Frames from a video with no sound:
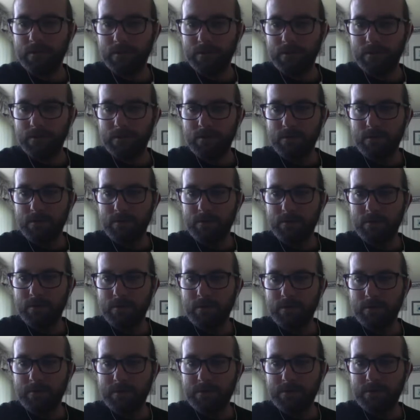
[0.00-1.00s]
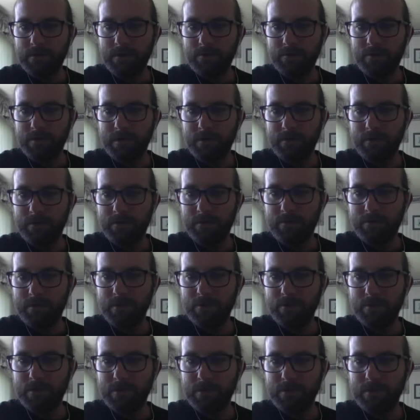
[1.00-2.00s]
Ooh, I'm gonna start playing with
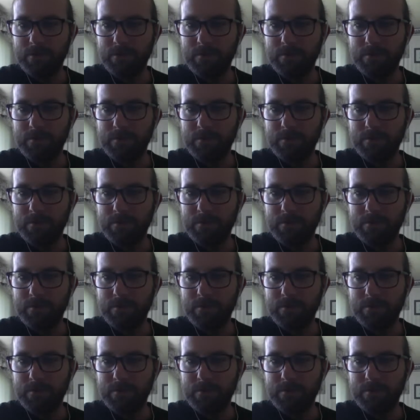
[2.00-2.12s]
emojis.